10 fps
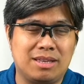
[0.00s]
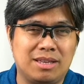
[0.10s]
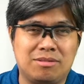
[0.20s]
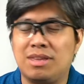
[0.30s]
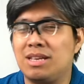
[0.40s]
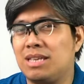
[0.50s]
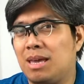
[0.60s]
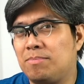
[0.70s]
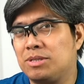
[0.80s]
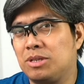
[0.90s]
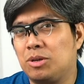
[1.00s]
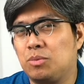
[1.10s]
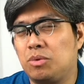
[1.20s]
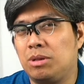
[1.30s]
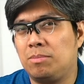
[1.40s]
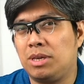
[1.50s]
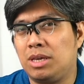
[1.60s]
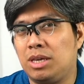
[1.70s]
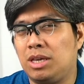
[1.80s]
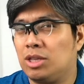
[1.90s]
In today's episode, we'll
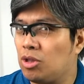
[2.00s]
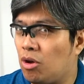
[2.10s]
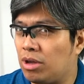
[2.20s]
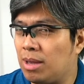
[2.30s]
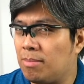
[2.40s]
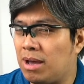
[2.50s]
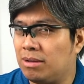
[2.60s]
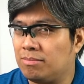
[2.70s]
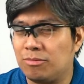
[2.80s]
be talking about